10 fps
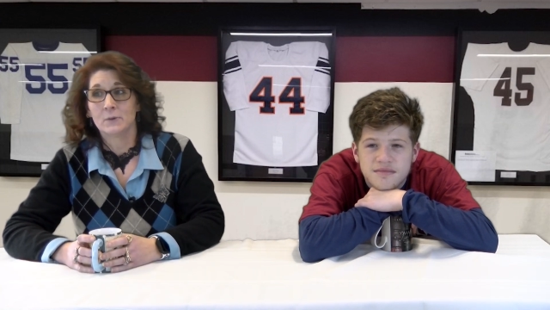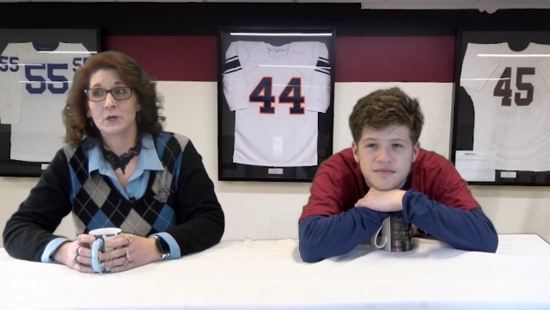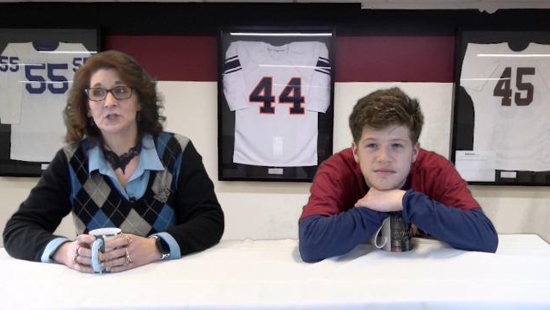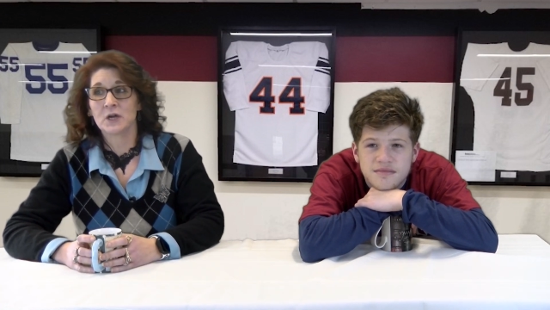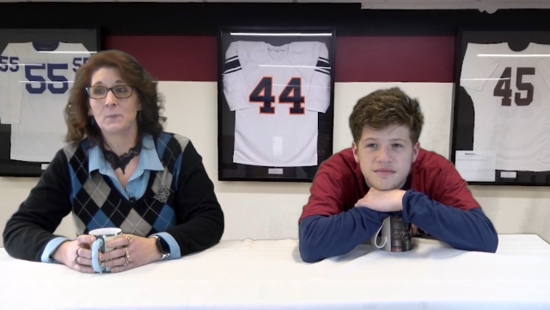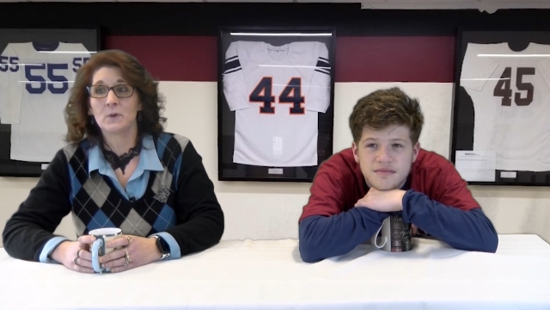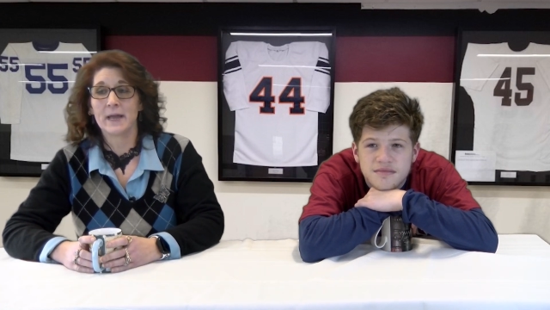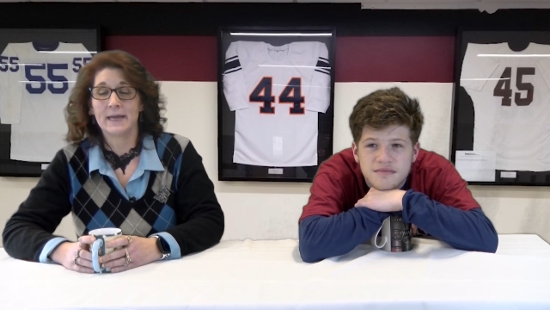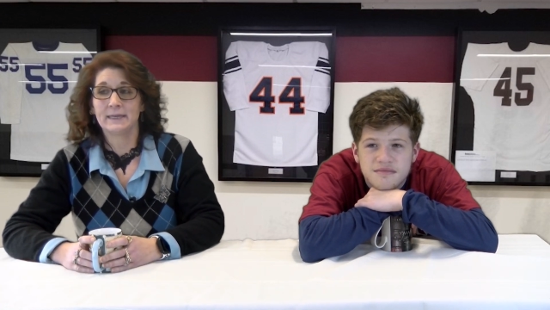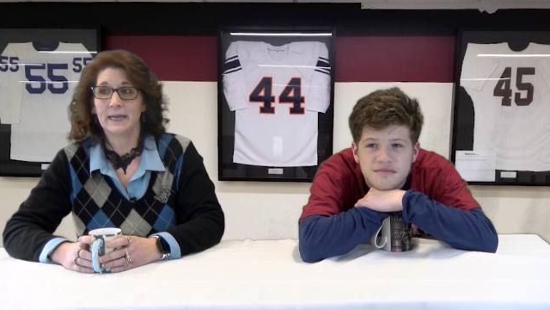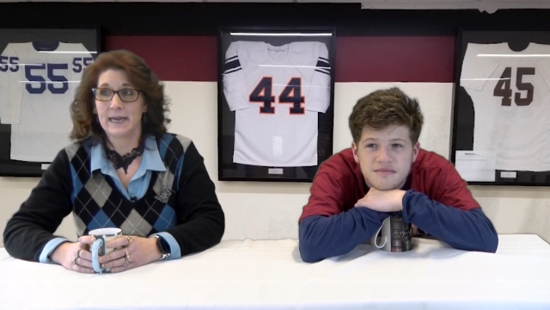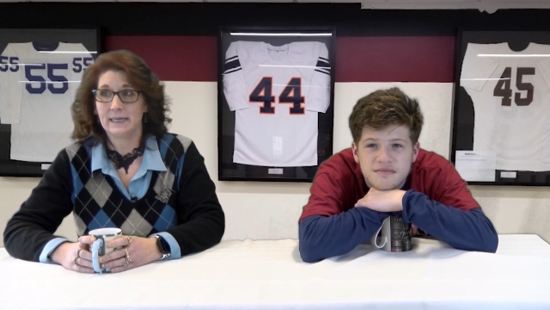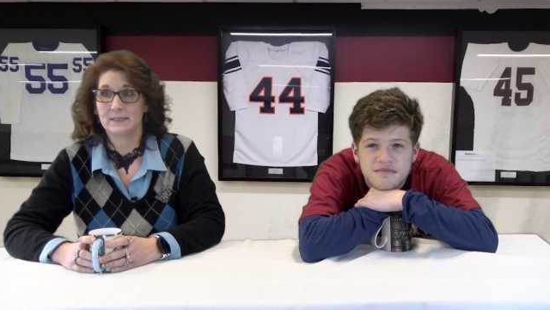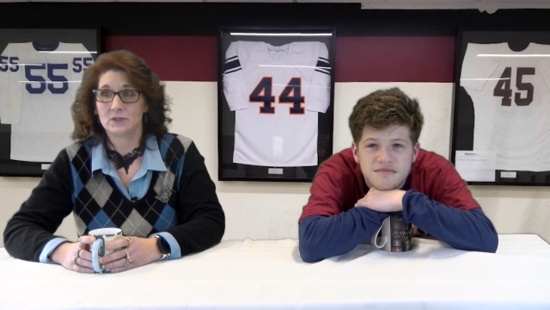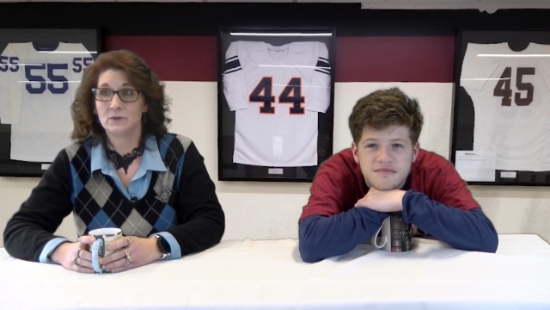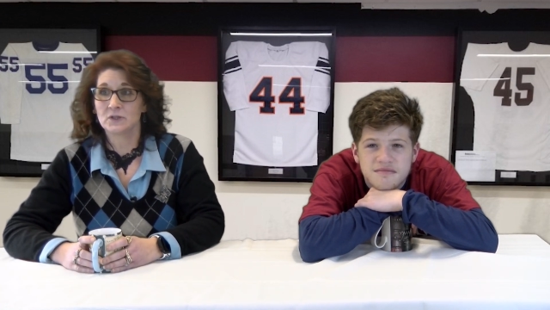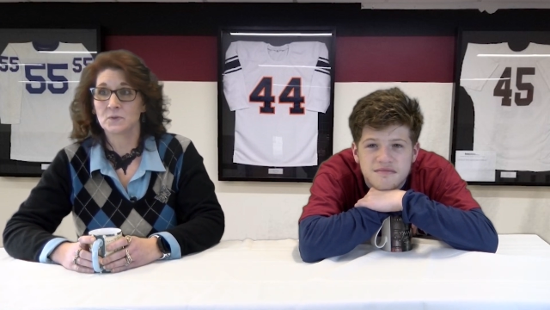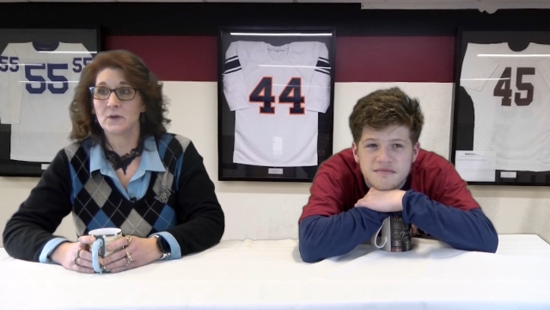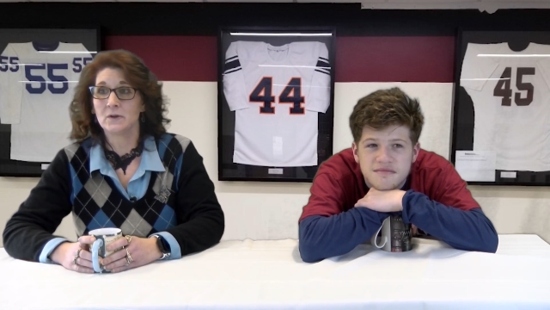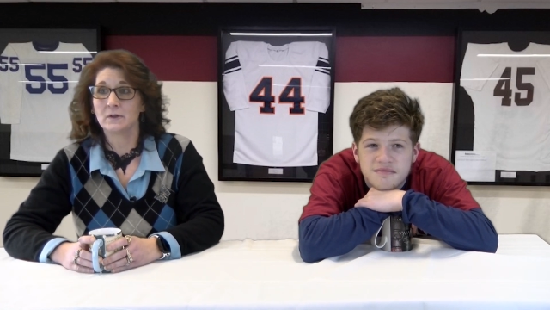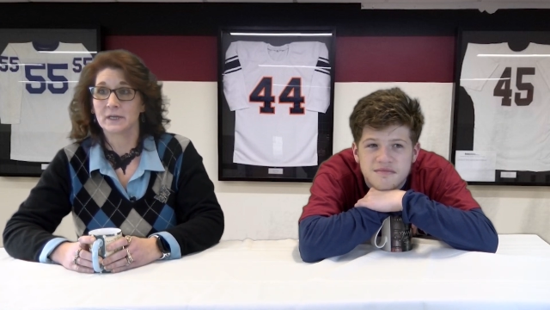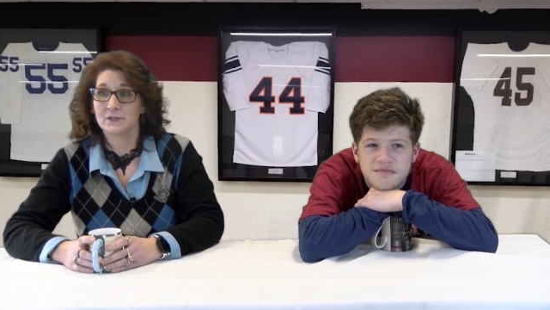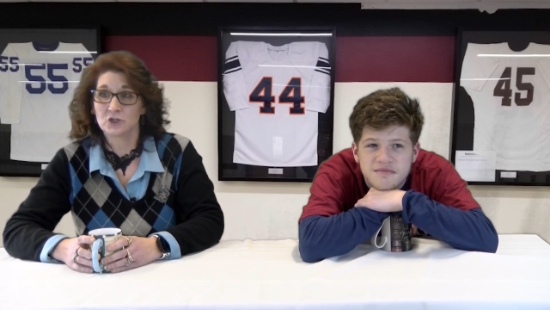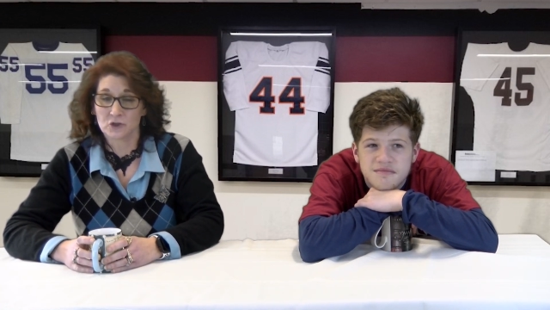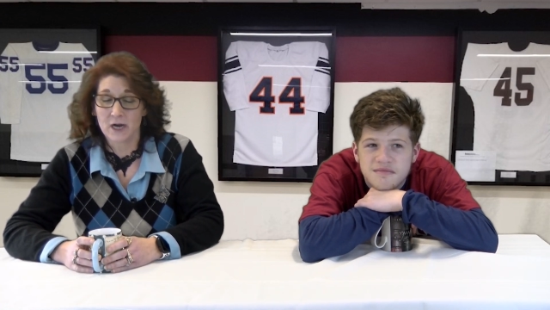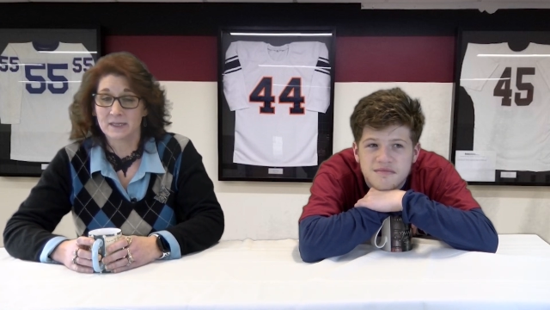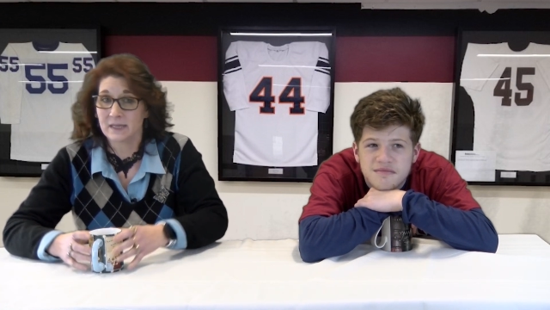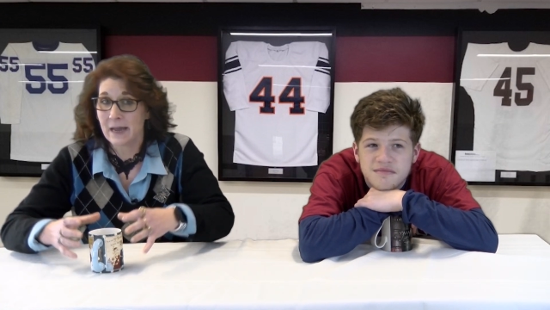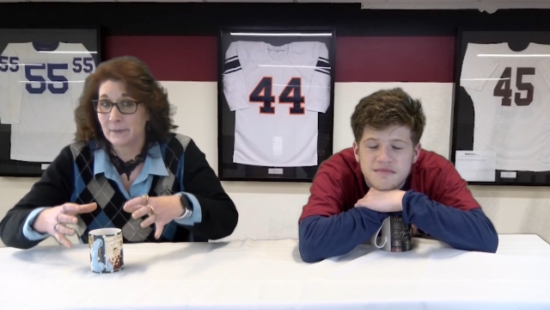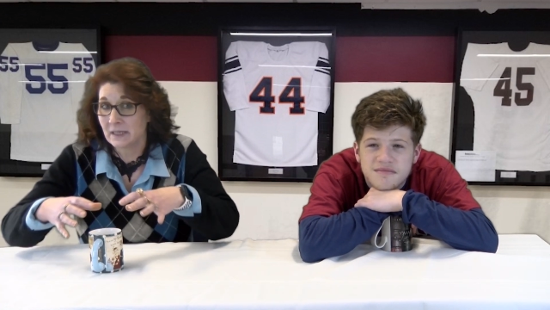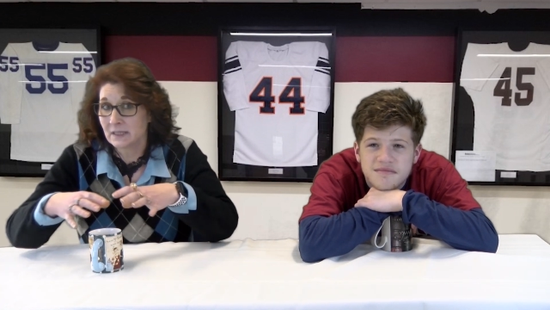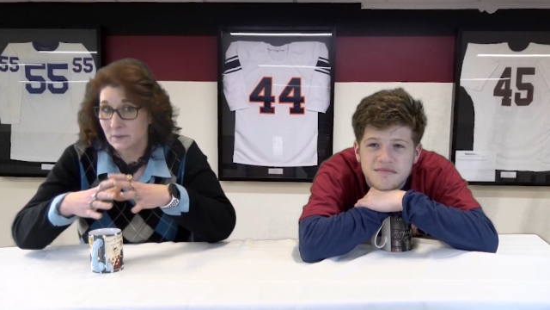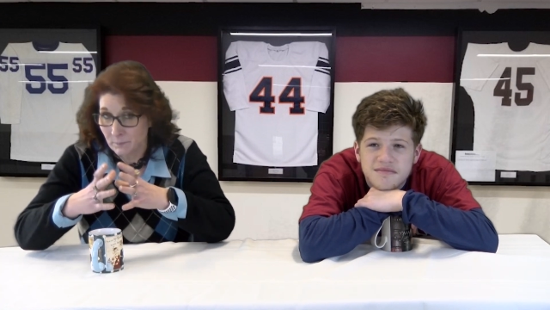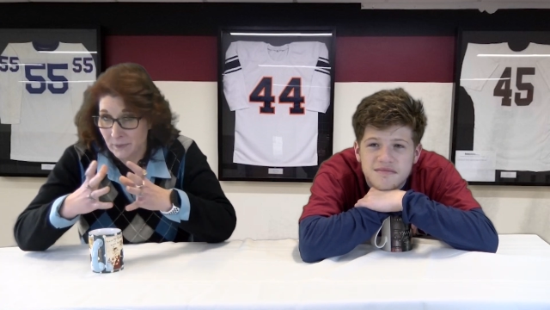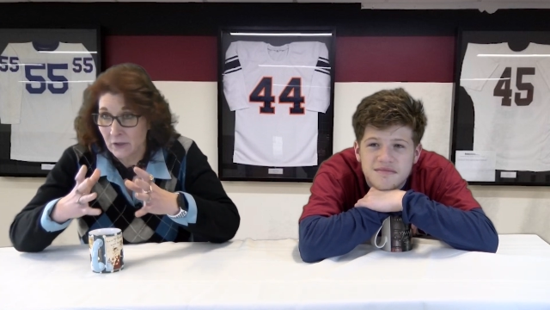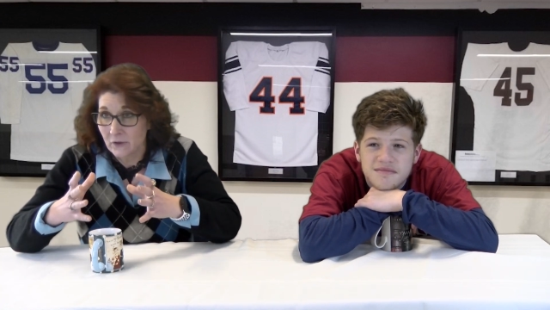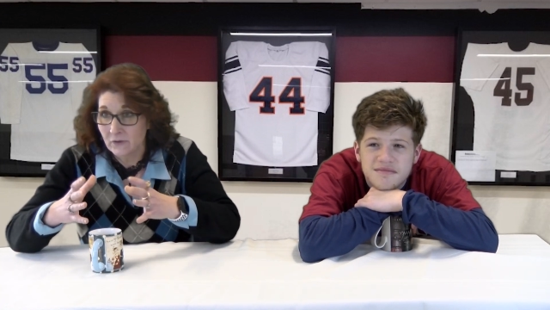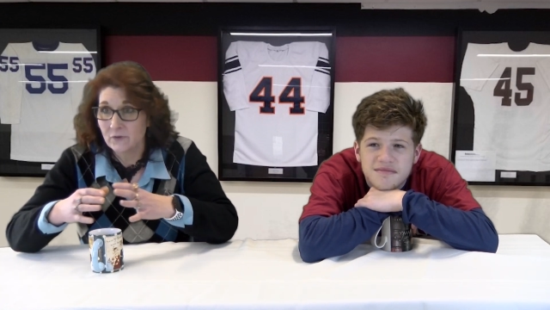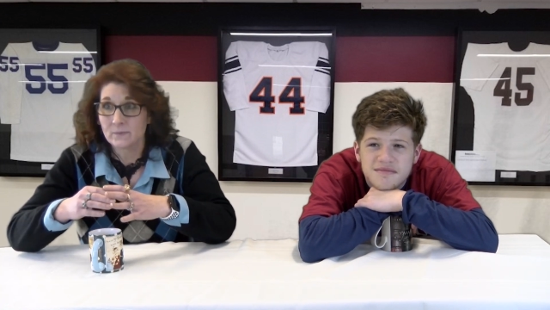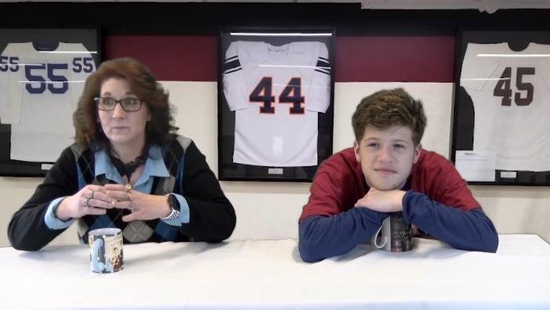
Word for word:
Speaker 1: Workshop will end at eight. Students will construct. That means build.